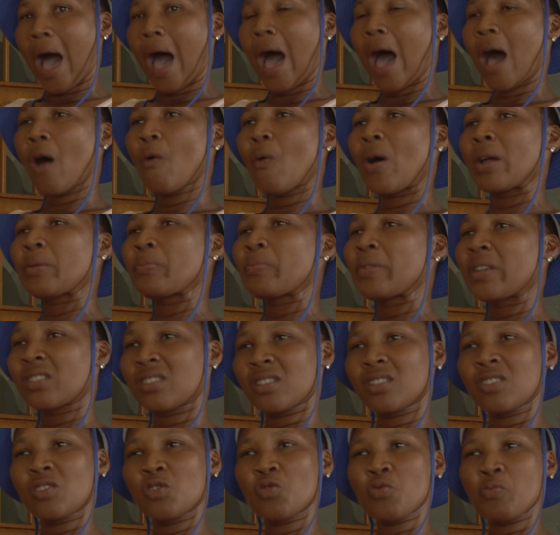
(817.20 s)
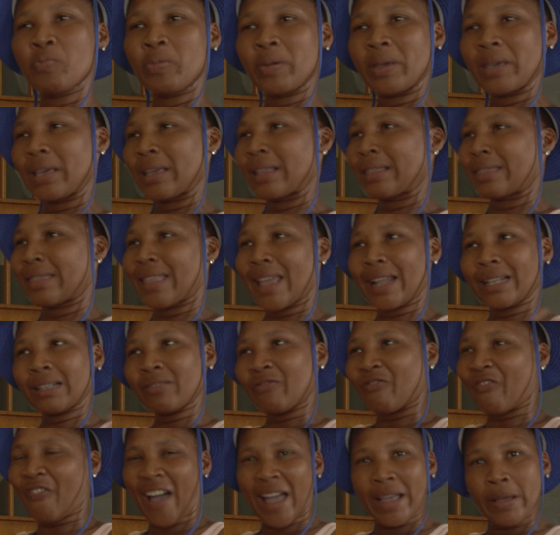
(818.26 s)
I want Pearson to be that
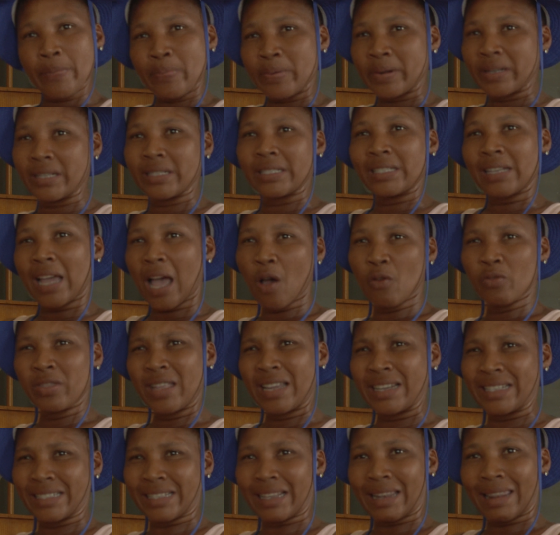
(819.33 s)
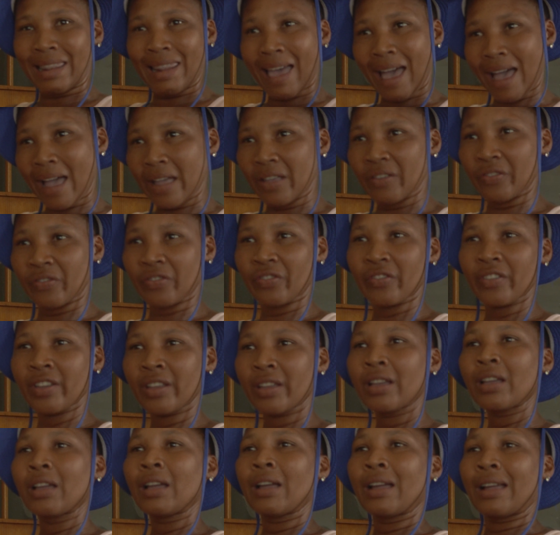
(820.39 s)
vibrant town that is alive.
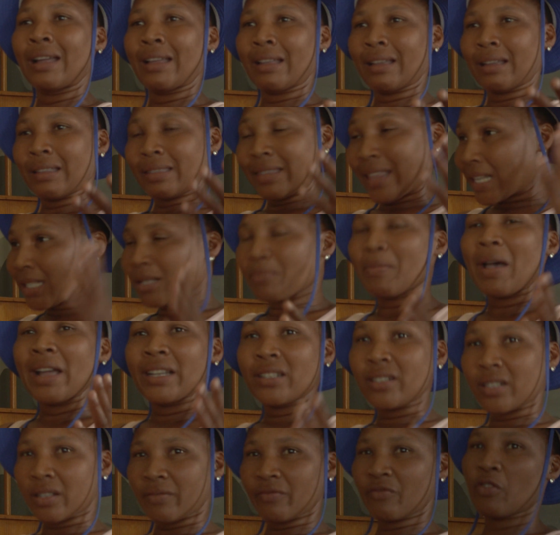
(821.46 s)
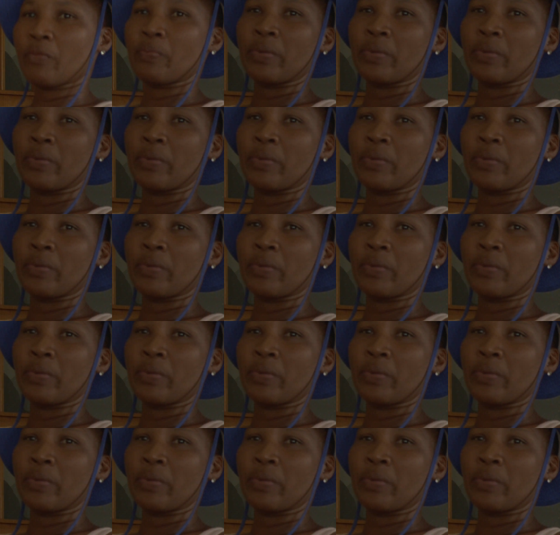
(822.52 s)
Mm. That's my dream for